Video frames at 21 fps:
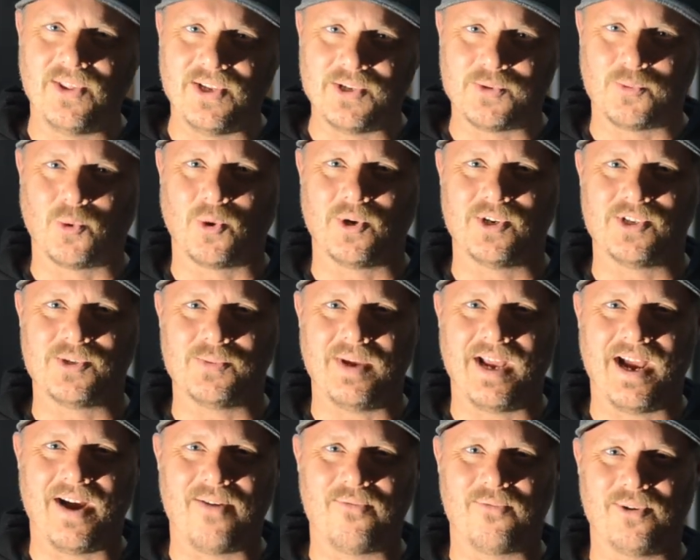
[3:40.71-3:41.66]
these words that we
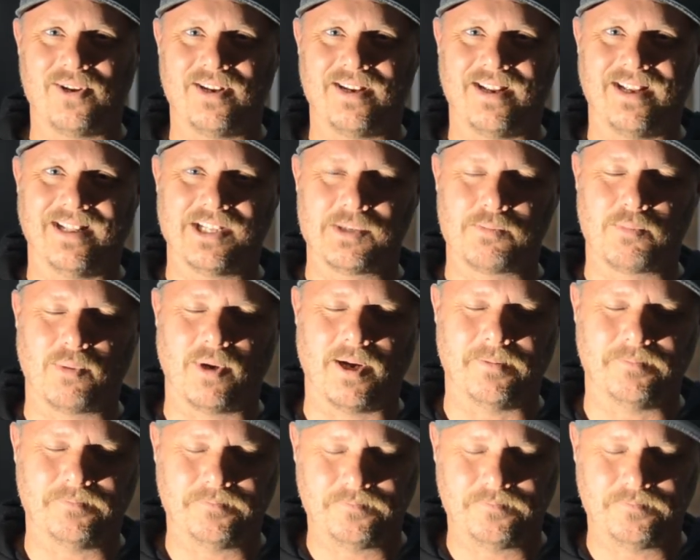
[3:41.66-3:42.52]
have for you today. Let's pray.